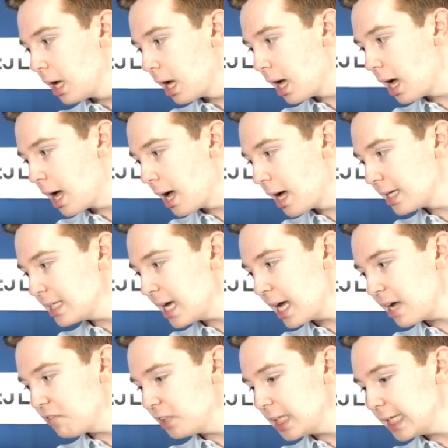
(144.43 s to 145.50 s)

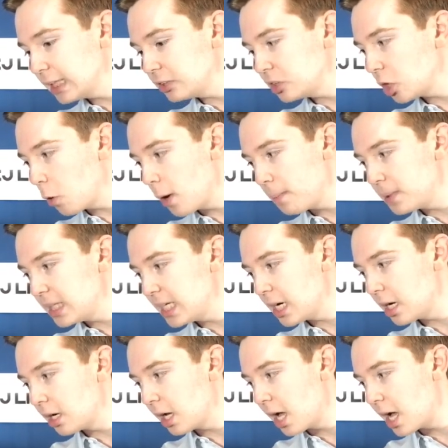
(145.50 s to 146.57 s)
Everything is so up in the
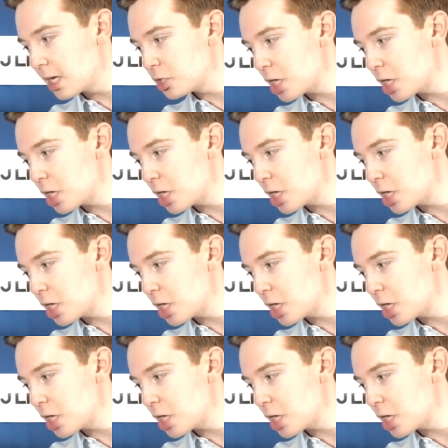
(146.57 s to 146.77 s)
air,